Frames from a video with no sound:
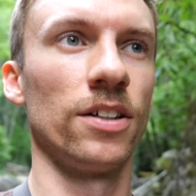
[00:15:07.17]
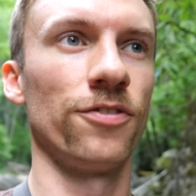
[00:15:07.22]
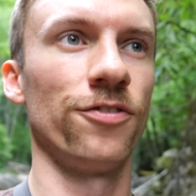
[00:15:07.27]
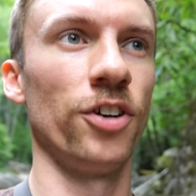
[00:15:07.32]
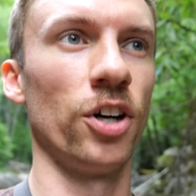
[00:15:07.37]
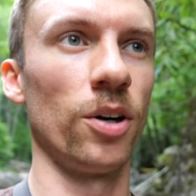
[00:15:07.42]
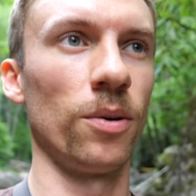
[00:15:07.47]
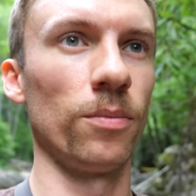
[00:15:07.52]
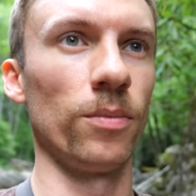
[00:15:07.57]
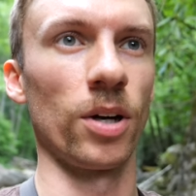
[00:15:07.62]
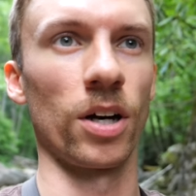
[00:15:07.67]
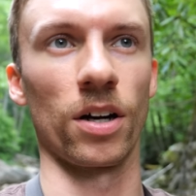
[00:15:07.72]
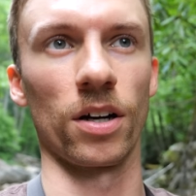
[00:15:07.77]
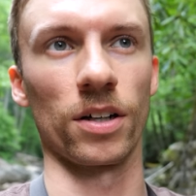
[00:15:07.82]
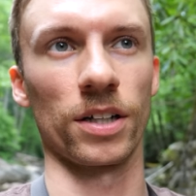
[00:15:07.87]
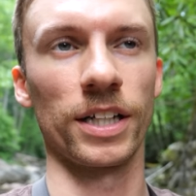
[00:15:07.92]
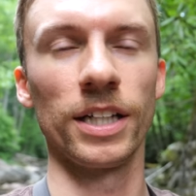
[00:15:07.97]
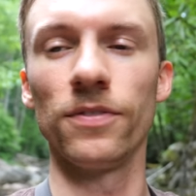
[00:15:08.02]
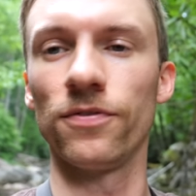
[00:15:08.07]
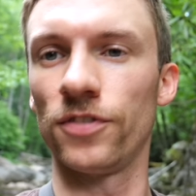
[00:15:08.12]
film or
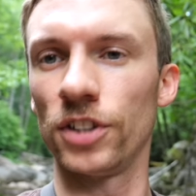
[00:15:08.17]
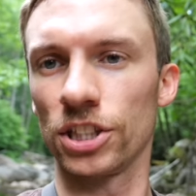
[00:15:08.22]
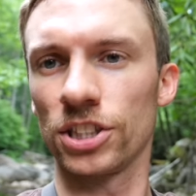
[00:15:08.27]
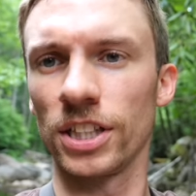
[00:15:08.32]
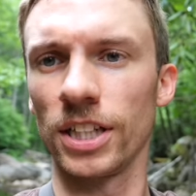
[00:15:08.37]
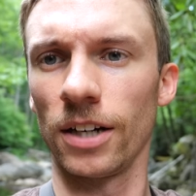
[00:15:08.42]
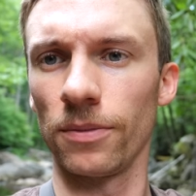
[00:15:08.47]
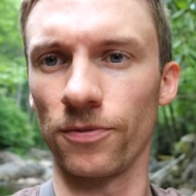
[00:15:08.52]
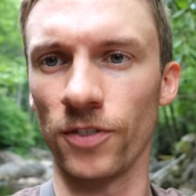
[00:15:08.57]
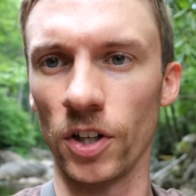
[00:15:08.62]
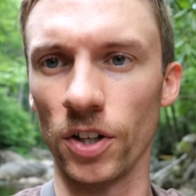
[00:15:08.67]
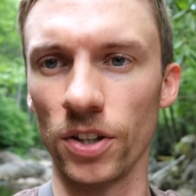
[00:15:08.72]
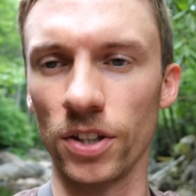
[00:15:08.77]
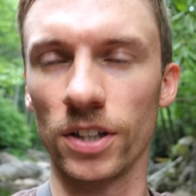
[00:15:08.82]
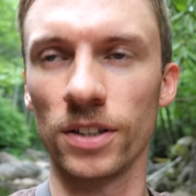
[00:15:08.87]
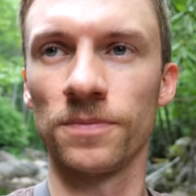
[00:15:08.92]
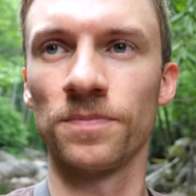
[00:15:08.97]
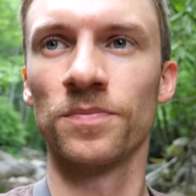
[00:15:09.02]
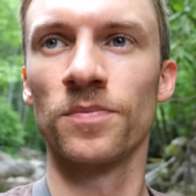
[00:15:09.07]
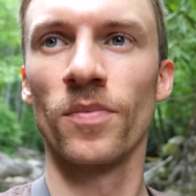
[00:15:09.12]
keep fishing up
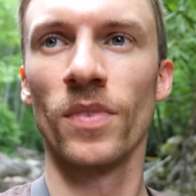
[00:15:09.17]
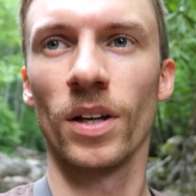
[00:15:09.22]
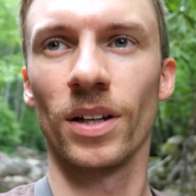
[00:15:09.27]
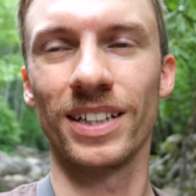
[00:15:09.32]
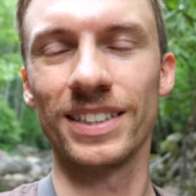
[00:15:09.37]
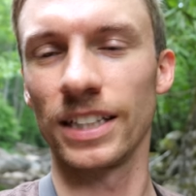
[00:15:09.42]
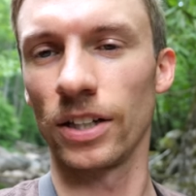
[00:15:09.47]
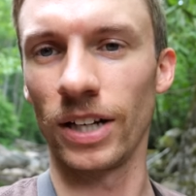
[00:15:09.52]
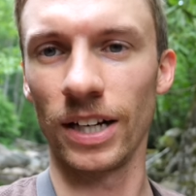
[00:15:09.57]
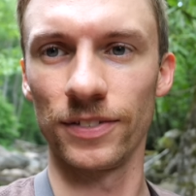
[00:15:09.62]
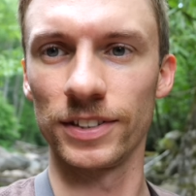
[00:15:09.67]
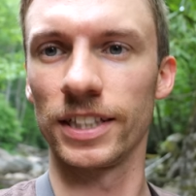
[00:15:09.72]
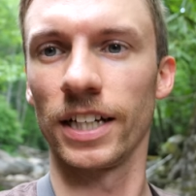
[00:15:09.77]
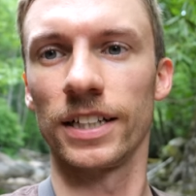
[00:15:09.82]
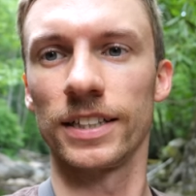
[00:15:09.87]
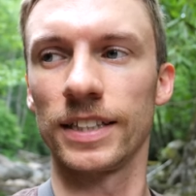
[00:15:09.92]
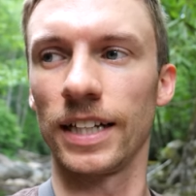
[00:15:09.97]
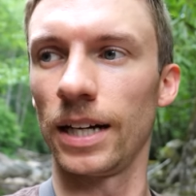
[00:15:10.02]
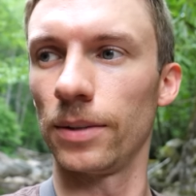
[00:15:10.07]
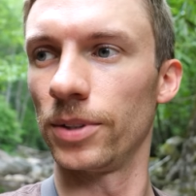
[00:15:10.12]
further because I don't have a ton
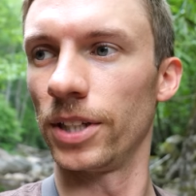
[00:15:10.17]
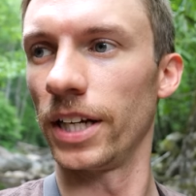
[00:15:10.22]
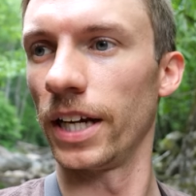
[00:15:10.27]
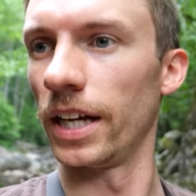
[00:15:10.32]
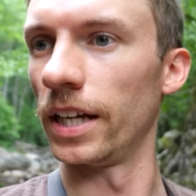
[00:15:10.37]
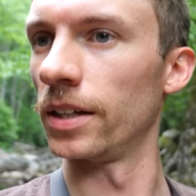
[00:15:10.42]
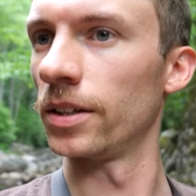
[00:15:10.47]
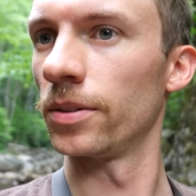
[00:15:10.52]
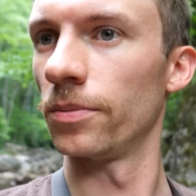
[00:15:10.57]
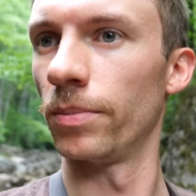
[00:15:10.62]
of time today,